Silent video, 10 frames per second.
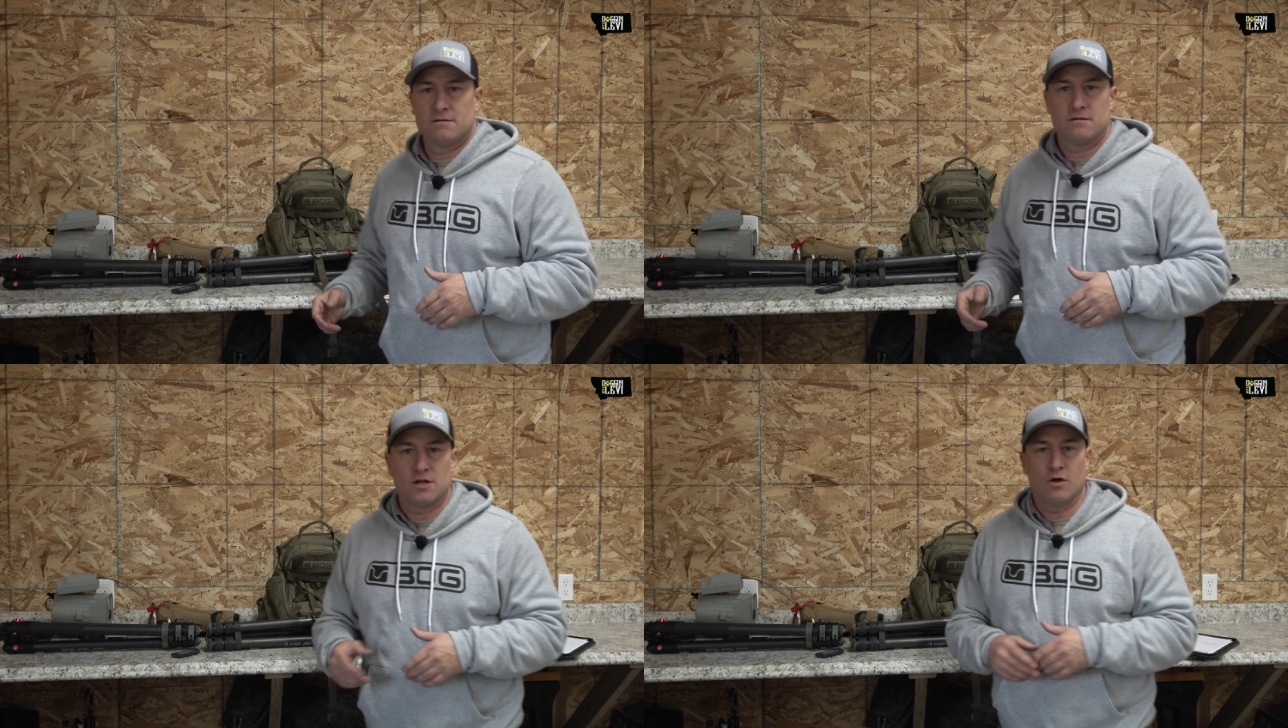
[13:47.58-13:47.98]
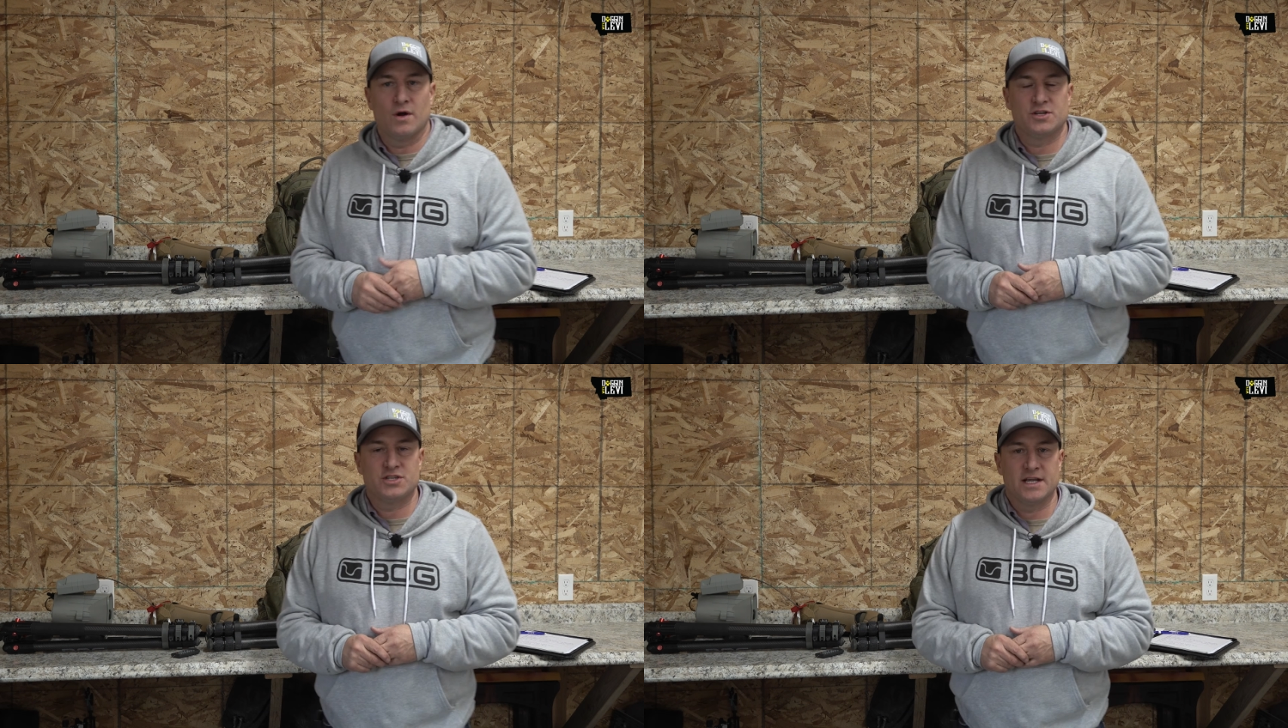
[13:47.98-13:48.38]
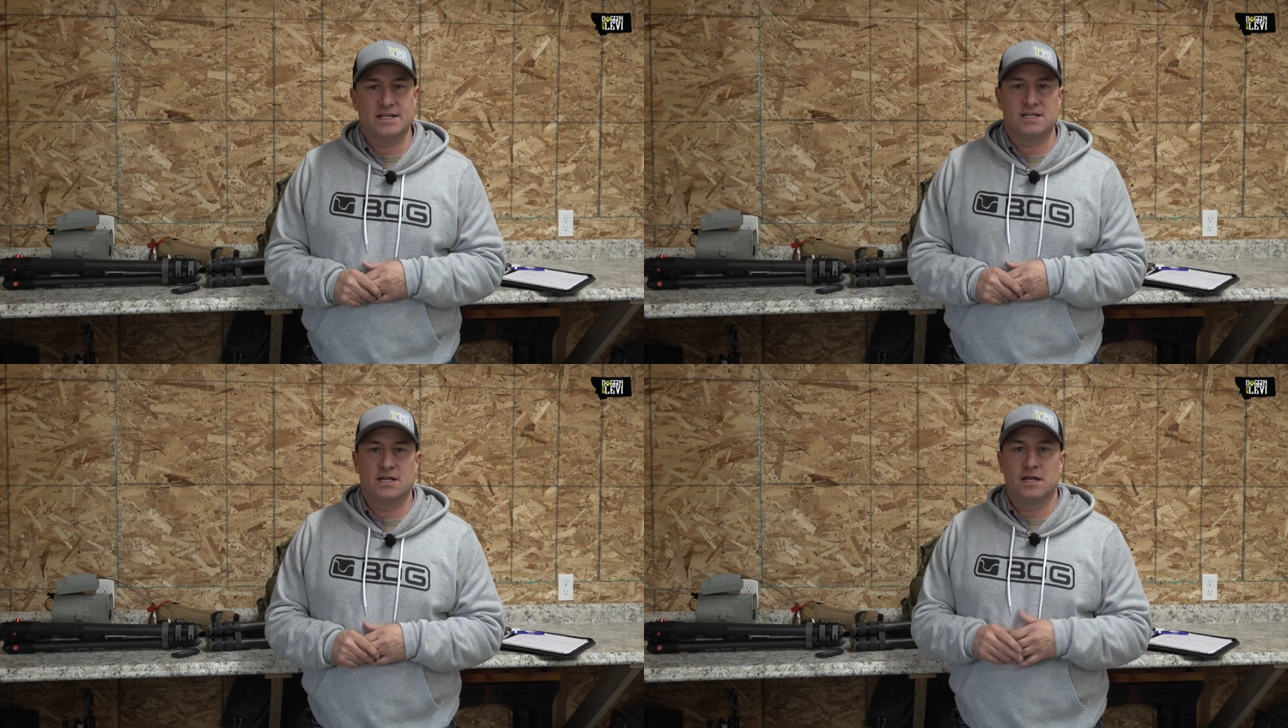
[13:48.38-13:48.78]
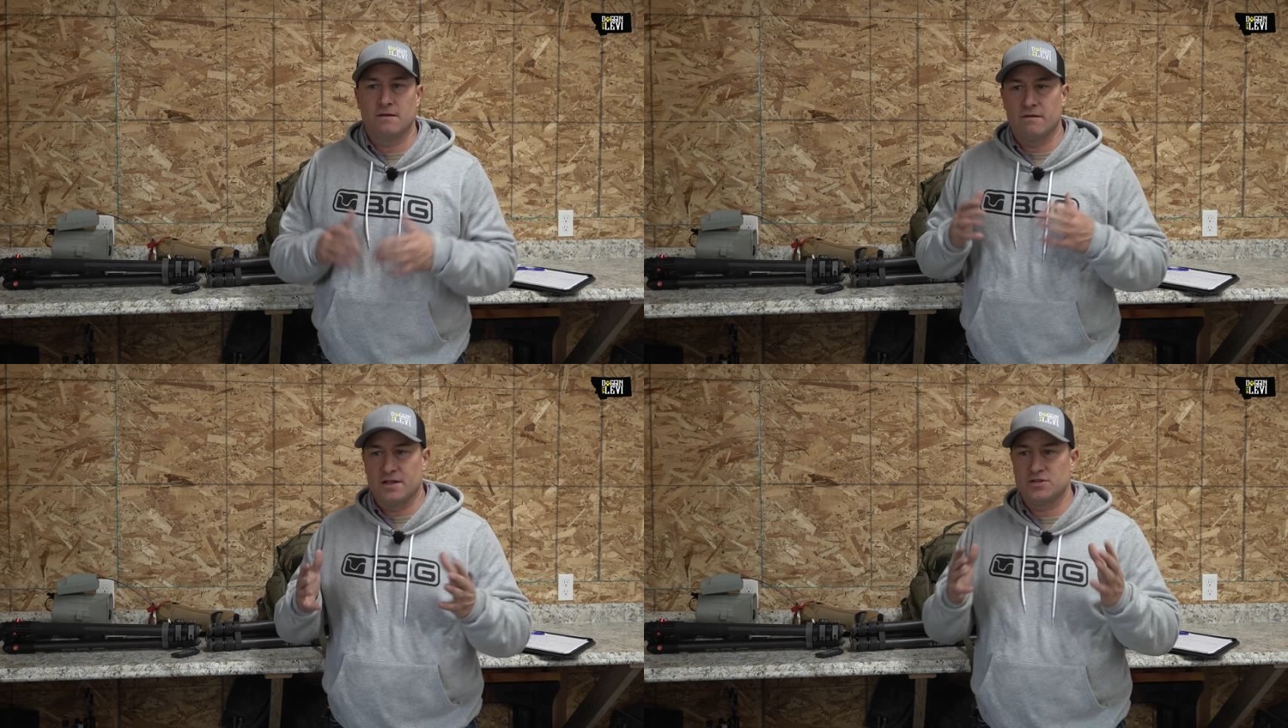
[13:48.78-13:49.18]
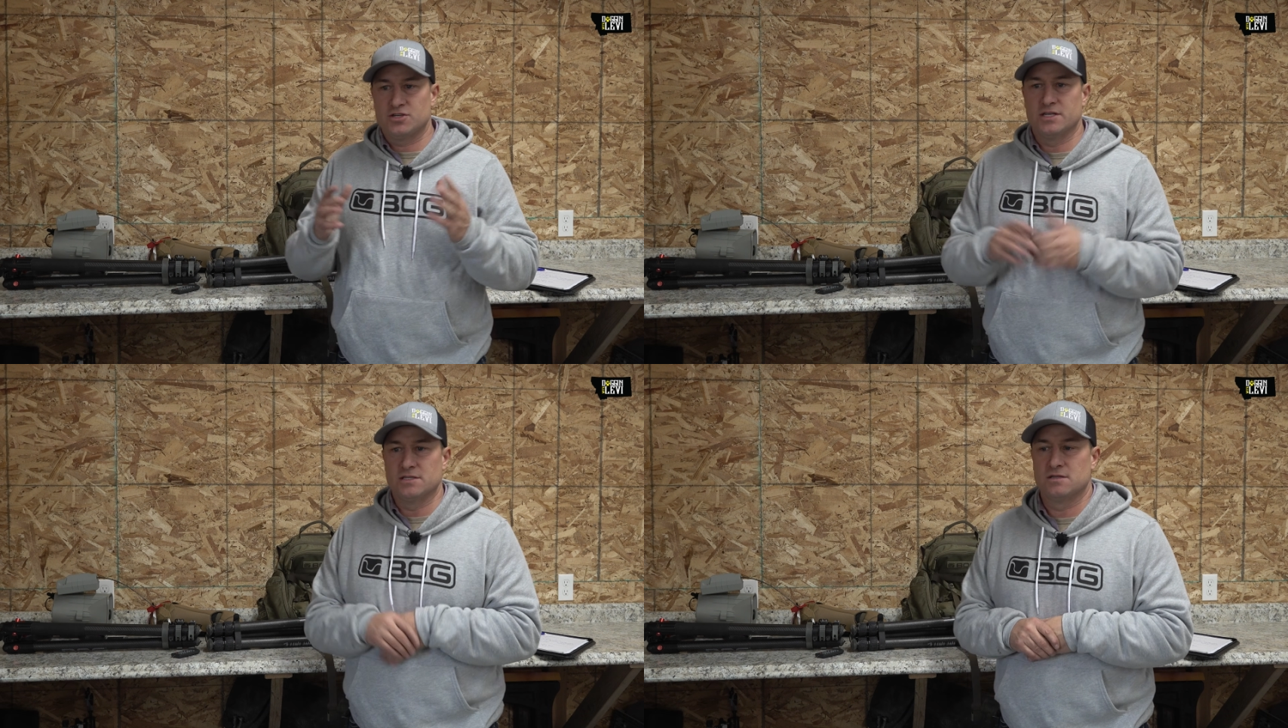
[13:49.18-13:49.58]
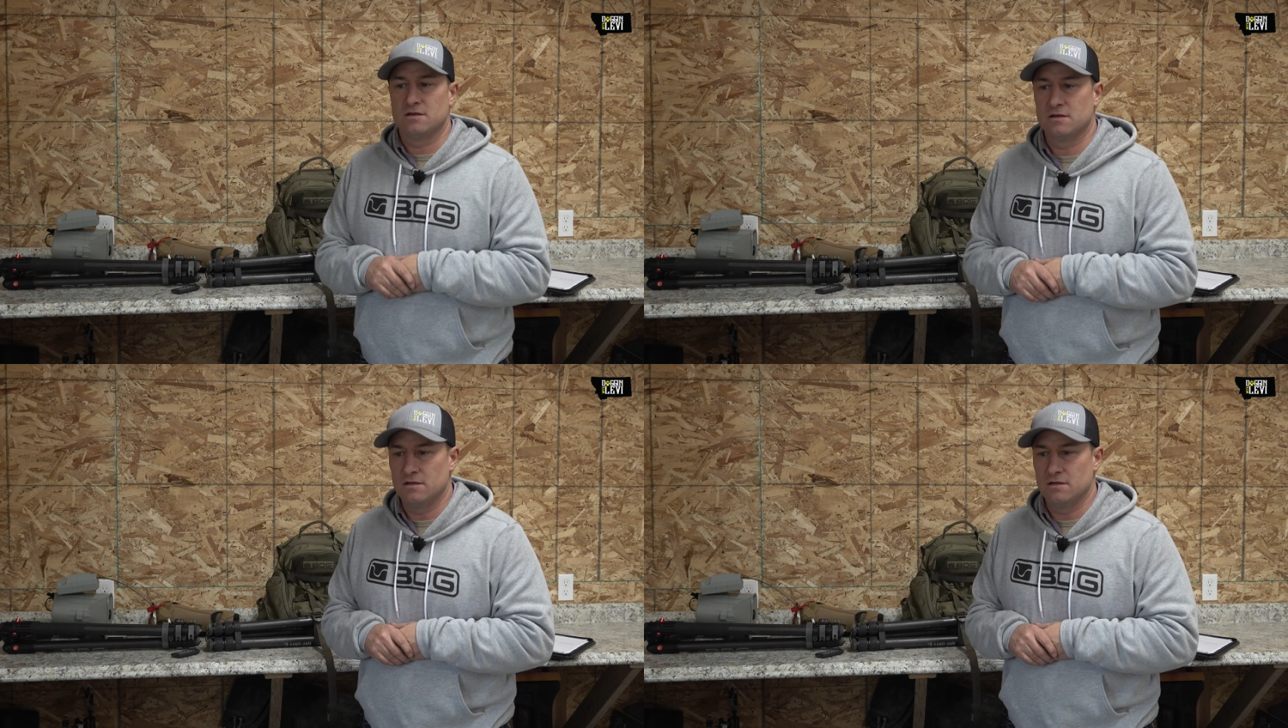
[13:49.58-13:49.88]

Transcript: you know, once she gets it in there, then she's